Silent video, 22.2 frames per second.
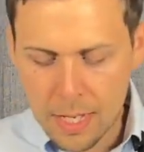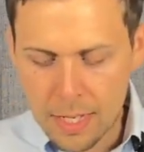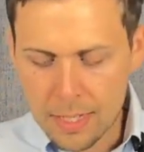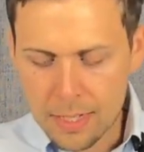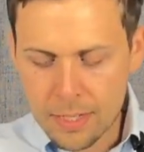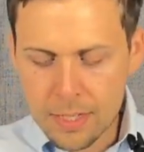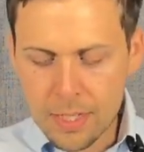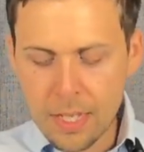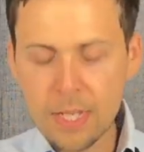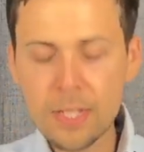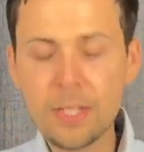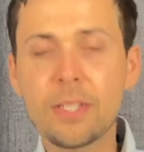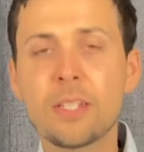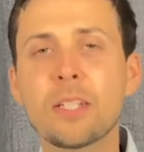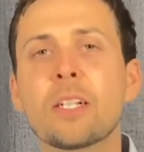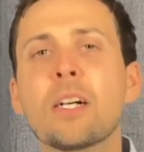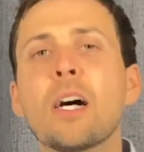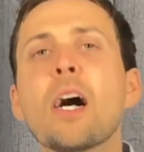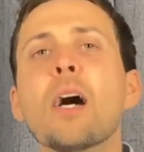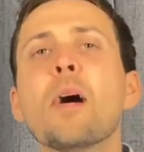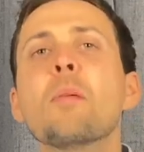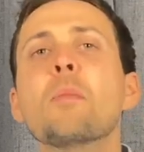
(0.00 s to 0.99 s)
It says,
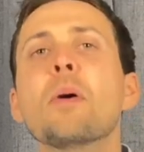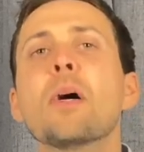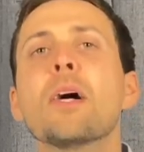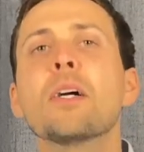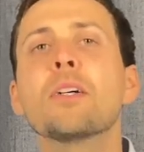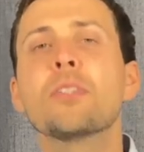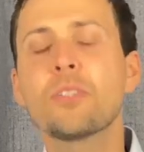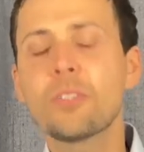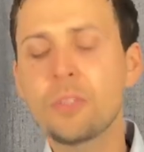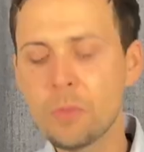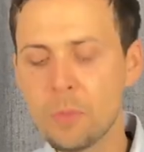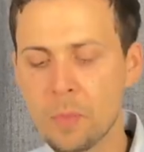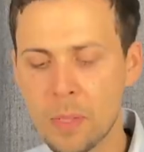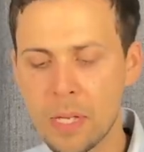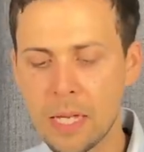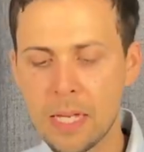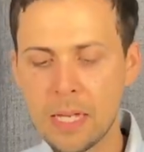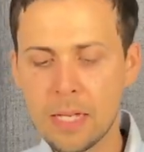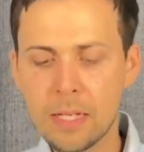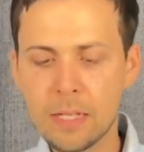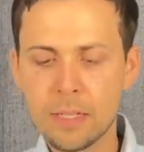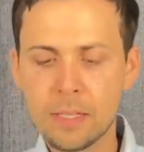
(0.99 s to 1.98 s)
Come unto
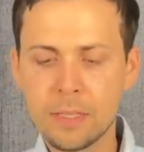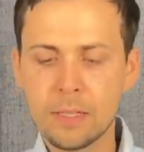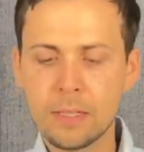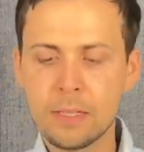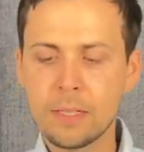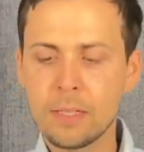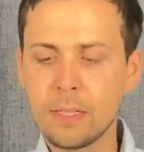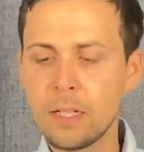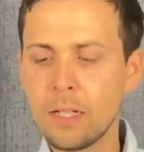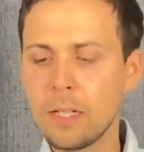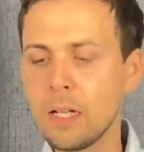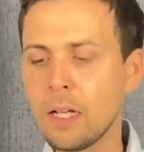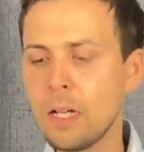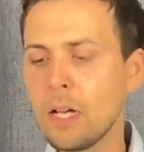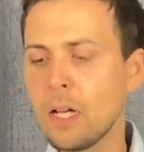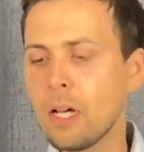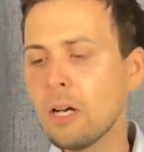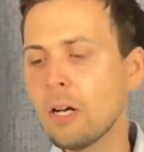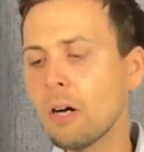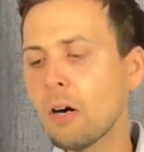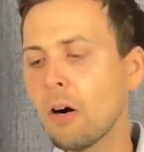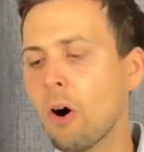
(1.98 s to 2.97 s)
me,
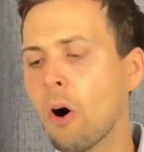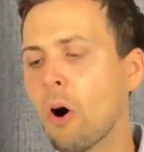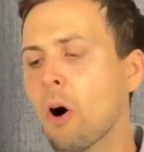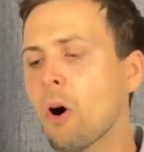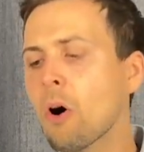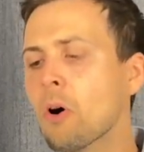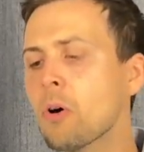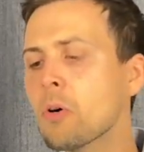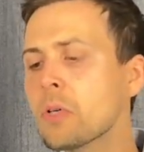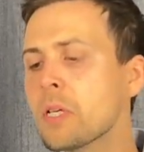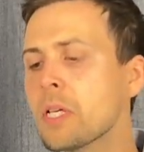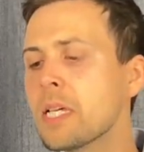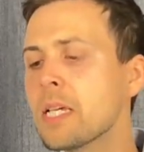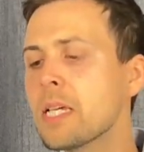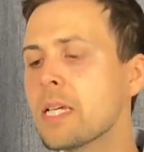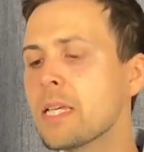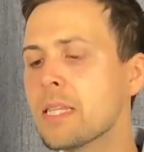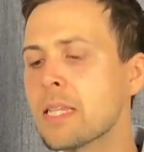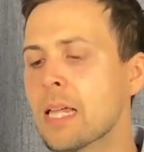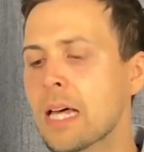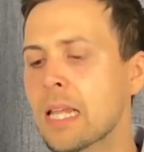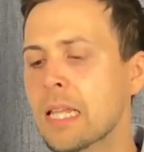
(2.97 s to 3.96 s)
all
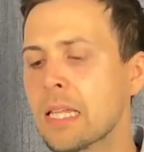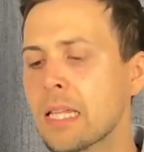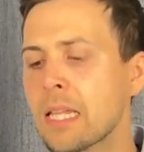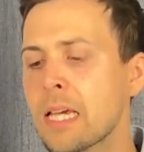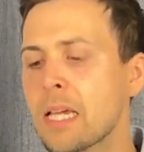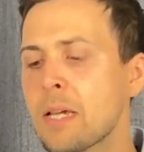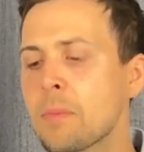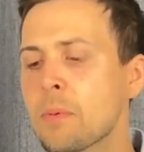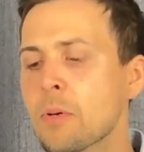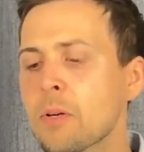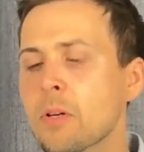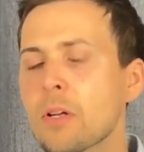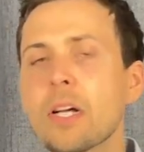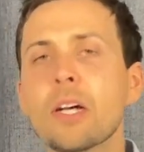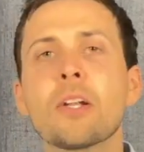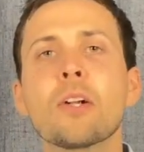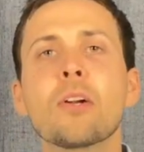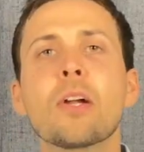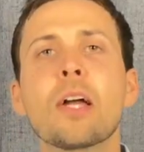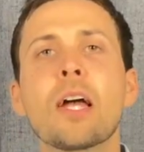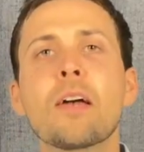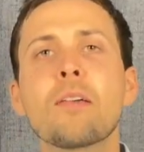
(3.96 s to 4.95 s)
ye that labor
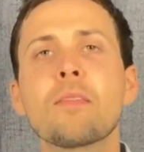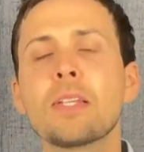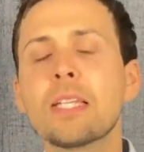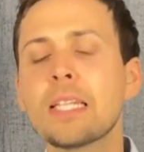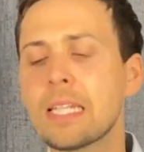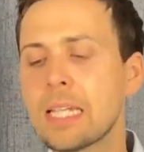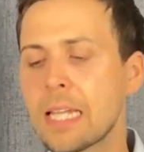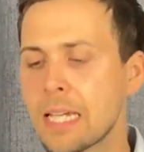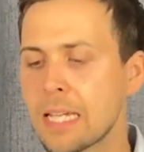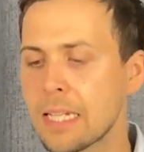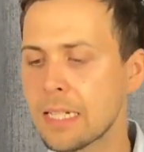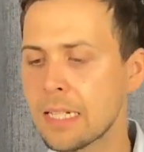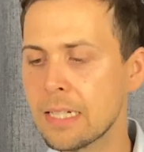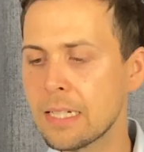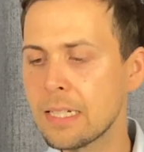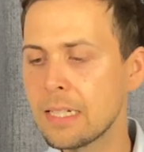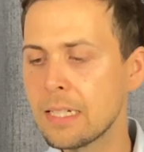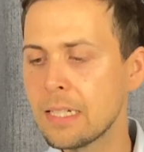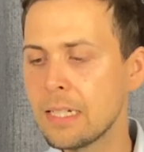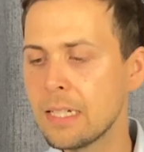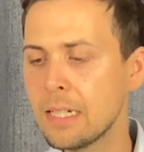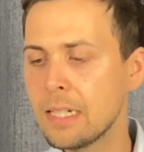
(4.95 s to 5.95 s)
and are heavy laden,
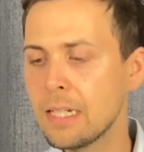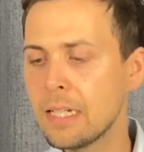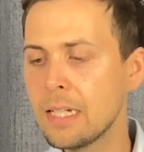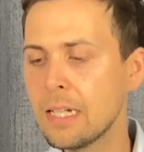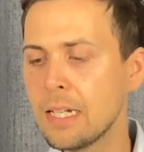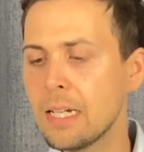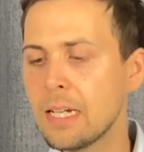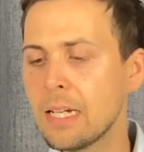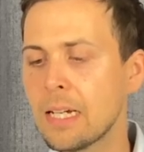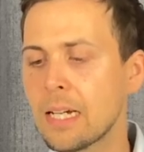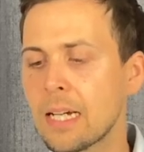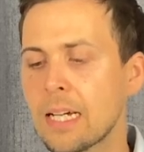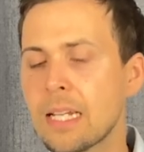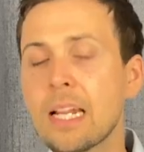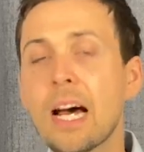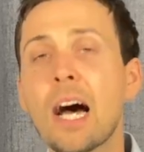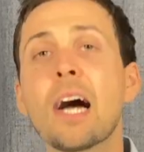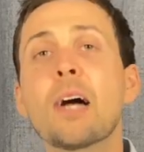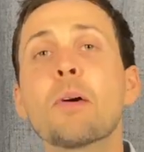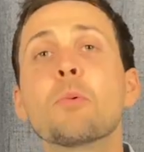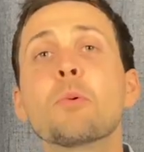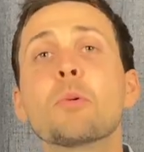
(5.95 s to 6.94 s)
and
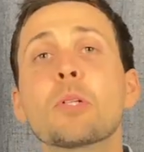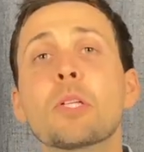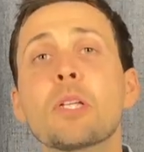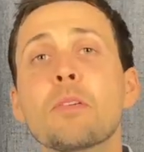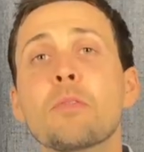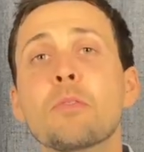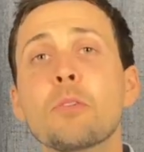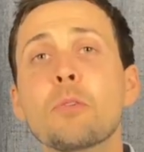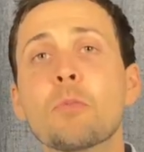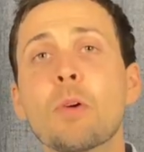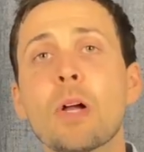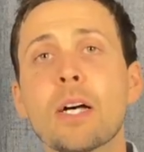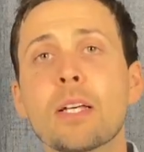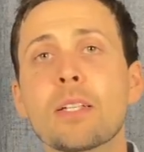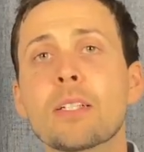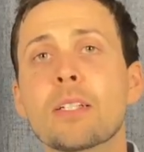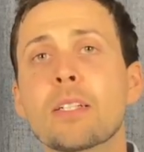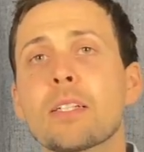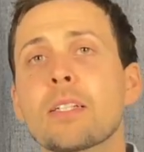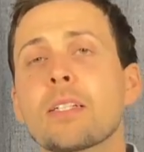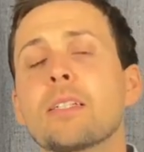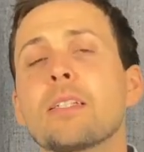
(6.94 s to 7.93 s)
I will give you
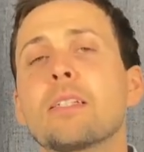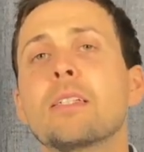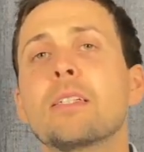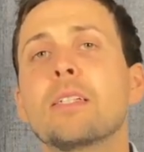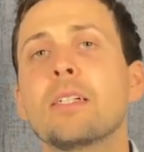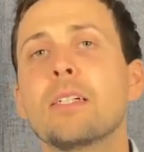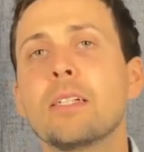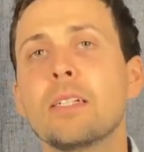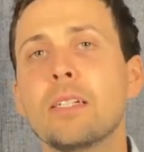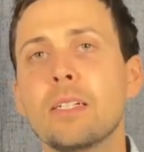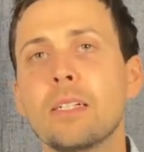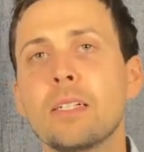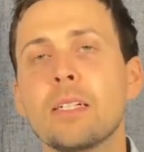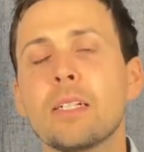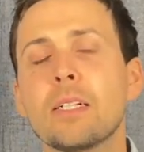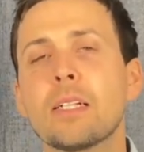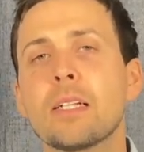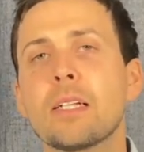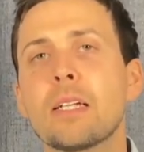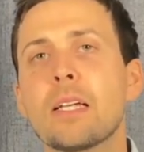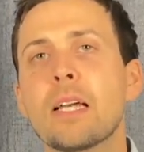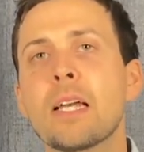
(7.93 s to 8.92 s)
rest.
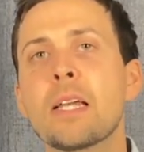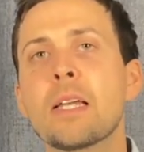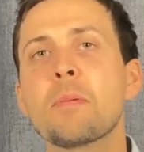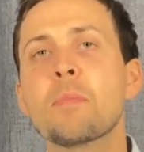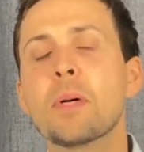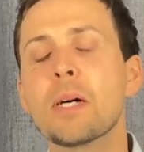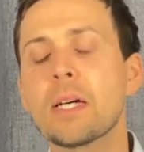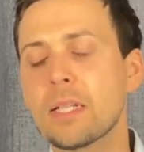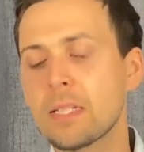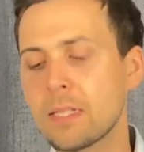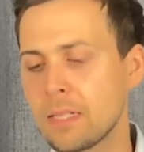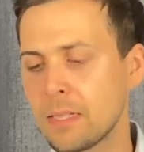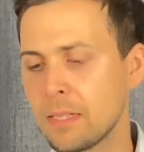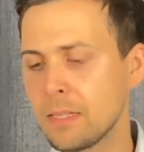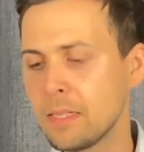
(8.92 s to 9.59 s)
Amen.